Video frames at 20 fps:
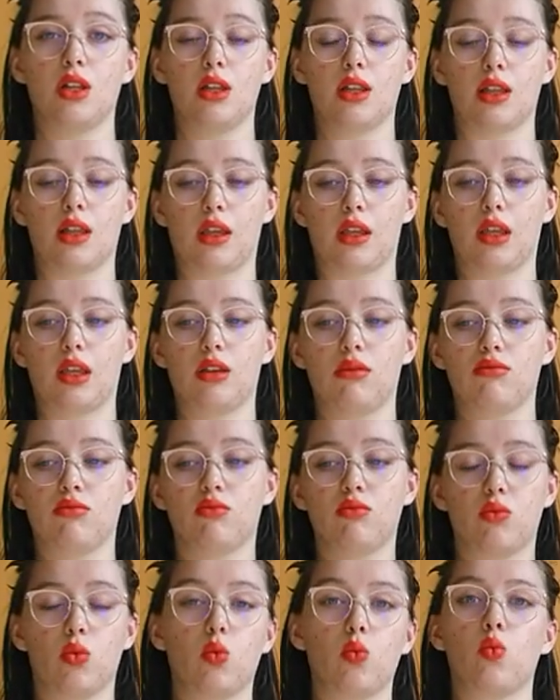like
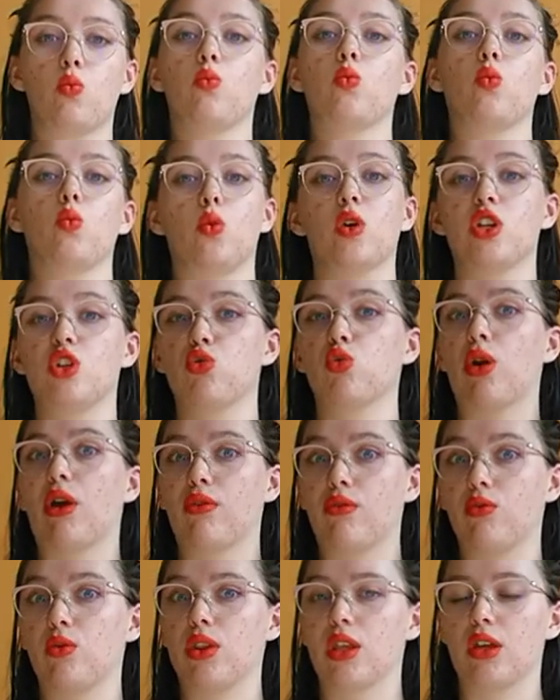
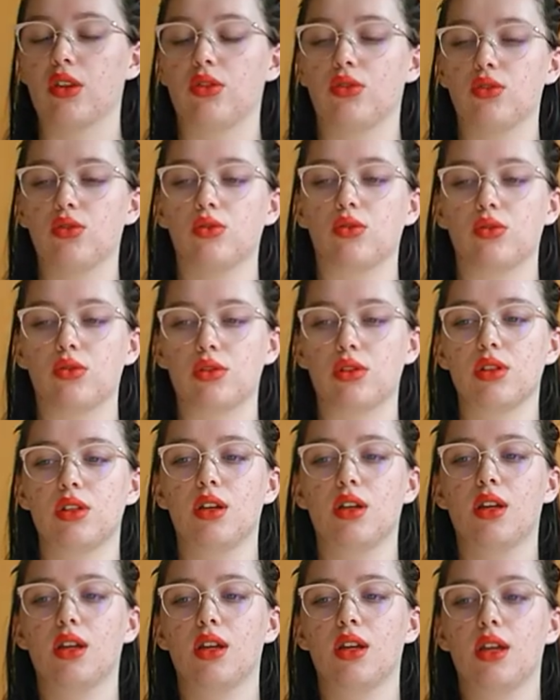witchcraft without the tools.
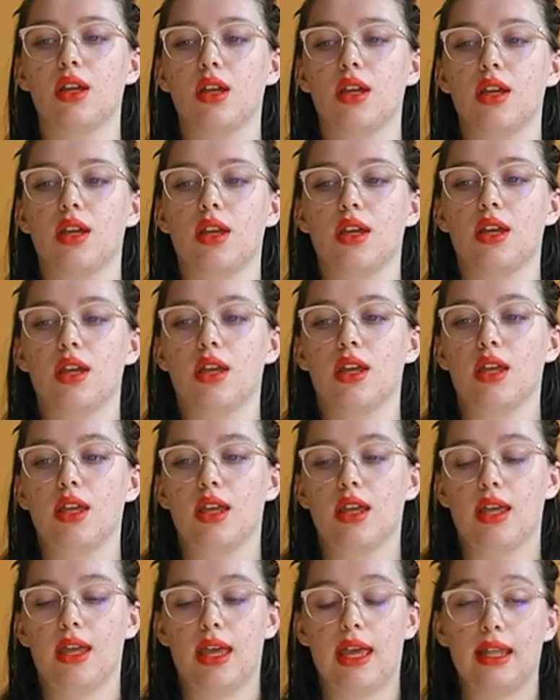
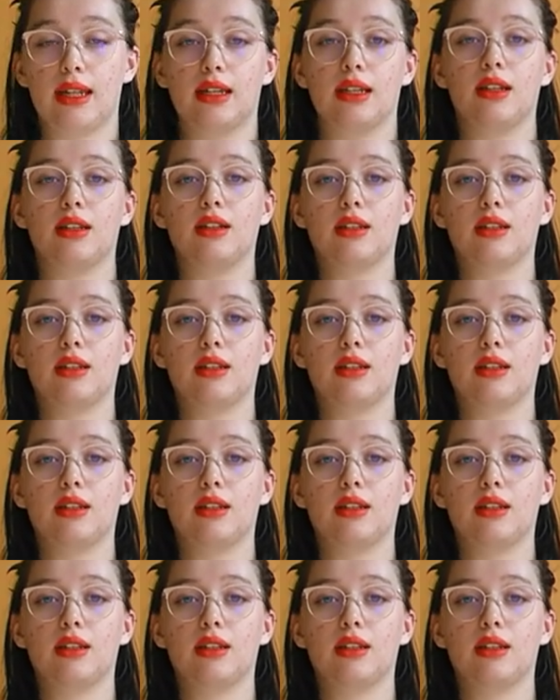And